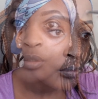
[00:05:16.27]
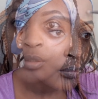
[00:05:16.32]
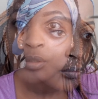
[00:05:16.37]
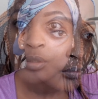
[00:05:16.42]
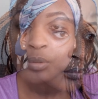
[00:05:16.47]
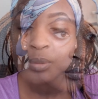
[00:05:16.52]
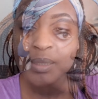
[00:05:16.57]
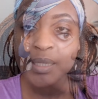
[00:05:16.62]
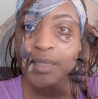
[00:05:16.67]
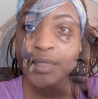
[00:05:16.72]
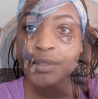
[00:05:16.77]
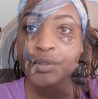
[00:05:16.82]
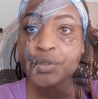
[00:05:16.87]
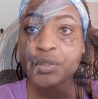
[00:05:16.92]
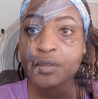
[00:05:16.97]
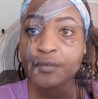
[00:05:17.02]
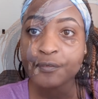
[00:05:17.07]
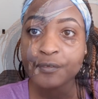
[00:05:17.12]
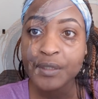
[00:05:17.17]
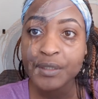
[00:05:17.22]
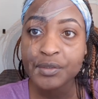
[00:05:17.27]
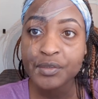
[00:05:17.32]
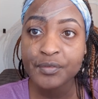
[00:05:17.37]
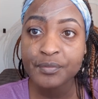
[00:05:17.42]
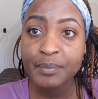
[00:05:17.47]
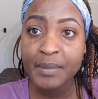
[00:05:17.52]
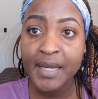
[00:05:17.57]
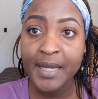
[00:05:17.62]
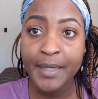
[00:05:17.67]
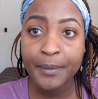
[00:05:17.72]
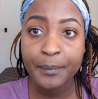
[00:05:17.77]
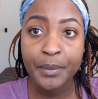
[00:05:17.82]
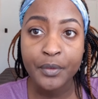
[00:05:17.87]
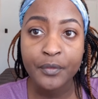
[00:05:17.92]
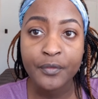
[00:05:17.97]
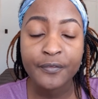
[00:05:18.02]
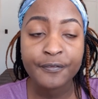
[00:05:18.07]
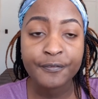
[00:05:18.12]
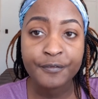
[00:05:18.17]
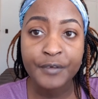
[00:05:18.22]
When I get to the front of my eyebrow,
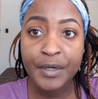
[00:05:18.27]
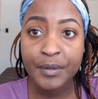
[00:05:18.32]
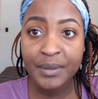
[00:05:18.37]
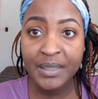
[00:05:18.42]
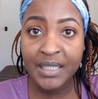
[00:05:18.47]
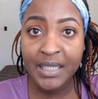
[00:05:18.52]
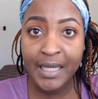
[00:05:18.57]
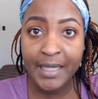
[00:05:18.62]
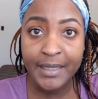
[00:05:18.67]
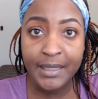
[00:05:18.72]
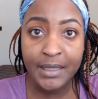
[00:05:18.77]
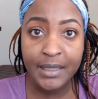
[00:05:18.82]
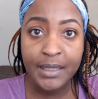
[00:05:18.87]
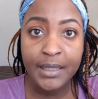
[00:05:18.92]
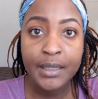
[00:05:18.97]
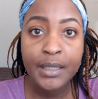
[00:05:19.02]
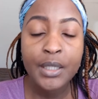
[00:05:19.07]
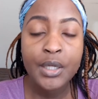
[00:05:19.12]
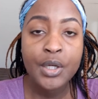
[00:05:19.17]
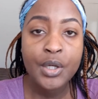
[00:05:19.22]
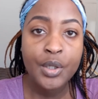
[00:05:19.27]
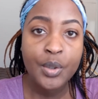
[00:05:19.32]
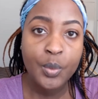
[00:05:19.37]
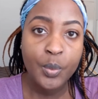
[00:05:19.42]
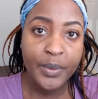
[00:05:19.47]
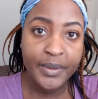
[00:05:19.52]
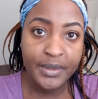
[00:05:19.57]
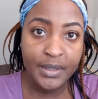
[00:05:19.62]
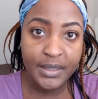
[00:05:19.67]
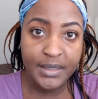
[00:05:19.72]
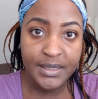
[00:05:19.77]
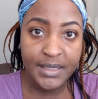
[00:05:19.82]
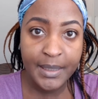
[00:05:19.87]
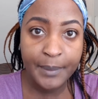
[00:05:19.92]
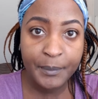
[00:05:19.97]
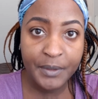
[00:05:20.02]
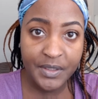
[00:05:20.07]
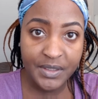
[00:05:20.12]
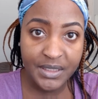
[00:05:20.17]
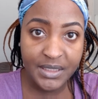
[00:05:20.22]
very lightly with the same
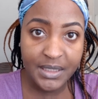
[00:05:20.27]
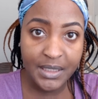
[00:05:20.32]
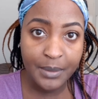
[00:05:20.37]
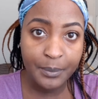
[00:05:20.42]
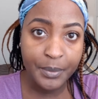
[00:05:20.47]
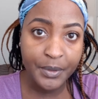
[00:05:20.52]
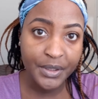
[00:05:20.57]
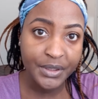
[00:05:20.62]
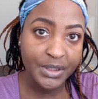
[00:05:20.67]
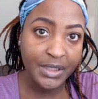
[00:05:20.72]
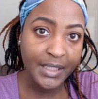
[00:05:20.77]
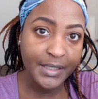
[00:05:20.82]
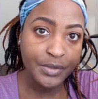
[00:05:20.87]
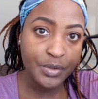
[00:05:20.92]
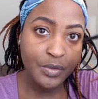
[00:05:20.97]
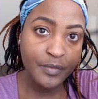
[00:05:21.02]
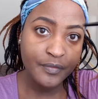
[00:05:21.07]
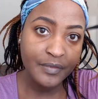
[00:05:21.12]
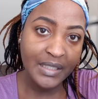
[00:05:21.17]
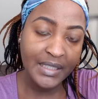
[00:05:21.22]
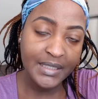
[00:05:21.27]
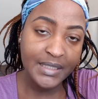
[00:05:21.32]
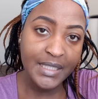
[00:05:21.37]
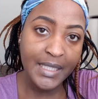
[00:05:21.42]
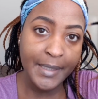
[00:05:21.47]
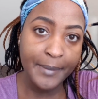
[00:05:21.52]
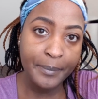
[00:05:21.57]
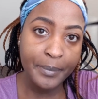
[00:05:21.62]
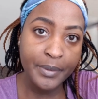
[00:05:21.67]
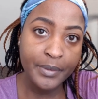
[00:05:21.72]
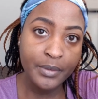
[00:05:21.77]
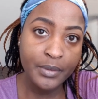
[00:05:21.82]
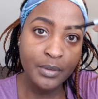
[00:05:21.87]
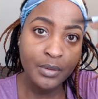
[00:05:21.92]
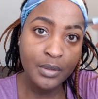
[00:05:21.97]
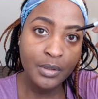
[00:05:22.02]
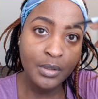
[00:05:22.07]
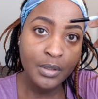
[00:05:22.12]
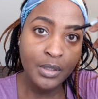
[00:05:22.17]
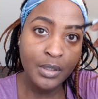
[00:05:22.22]
concealer brush, I sort of like tap
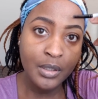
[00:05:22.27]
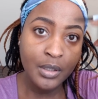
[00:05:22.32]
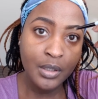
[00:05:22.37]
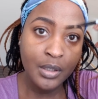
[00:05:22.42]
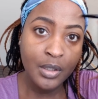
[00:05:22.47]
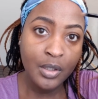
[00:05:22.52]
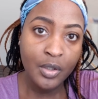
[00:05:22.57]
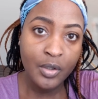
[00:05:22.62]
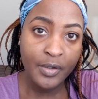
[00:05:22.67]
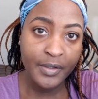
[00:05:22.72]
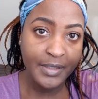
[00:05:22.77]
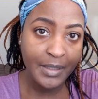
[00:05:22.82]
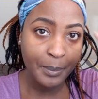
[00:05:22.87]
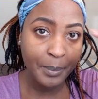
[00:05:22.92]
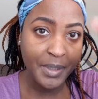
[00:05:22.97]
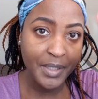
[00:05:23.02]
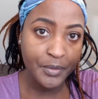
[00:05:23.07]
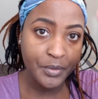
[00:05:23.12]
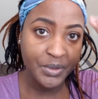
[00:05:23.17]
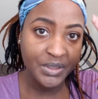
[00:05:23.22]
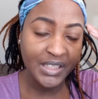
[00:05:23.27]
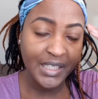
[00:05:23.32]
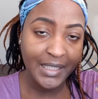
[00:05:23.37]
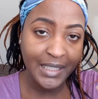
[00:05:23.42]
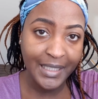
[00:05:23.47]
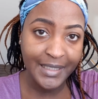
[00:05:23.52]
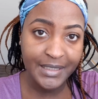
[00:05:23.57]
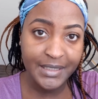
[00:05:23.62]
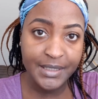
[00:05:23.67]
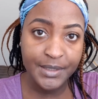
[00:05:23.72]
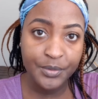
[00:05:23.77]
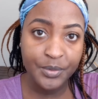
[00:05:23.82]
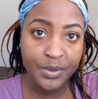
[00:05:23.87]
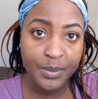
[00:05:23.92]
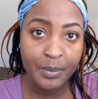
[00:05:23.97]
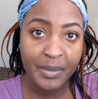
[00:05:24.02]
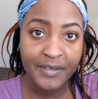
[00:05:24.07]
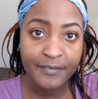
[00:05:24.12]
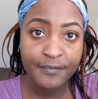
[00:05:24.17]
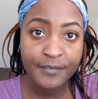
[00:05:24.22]
on the part which I lightened with
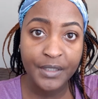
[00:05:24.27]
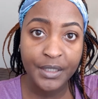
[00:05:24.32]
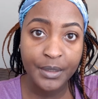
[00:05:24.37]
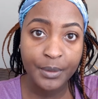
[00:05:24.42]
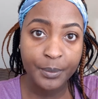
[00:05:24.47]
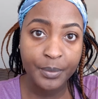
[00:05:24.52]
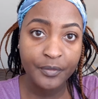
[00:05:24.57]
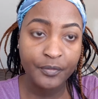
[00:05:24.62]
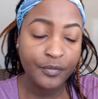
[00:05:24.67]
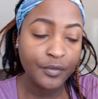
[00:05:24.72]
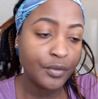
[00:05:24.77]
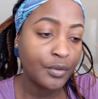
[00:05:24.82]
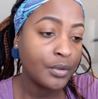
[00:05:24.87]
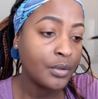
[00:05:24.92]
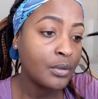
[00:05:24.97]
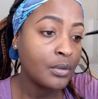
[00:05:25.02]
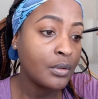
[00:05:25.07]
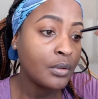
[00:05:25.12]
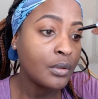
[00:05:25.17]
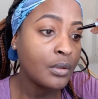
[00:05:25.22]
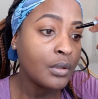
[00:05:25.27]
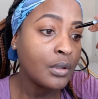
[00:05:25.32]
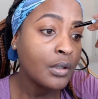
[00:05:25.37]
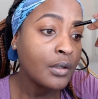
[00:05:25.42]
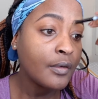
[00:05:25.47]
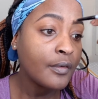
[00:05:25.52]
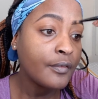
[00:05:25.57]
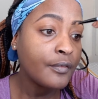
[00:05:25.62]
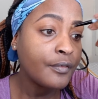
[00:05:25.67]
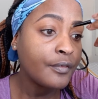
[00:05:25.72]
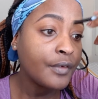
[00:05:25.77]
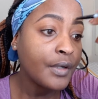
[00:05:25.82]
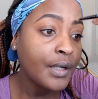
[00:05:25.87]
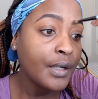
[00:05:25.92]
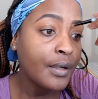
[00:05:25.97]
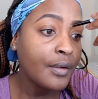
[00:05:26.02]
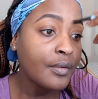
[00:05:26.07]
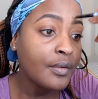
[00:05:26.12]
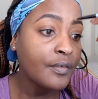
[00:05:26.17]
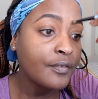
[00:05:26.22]
my finger before.
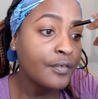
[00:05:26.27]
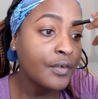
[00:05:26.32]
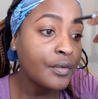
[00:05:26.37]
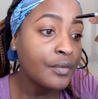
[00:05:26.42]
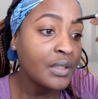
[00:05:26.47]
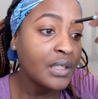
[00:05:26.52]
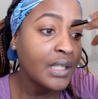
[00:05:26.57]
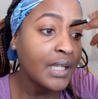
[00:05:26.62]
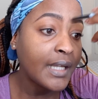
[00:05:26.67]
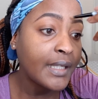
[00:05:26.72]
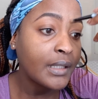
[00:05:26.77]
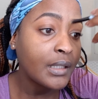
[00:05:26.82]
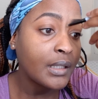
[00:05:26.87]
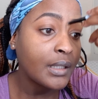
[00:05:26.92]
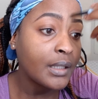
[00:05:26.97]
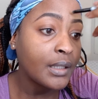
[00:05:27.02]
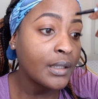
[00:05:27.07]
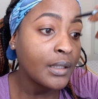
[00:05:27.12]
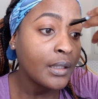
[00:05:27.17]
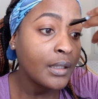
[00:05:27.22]
Very, very lightly.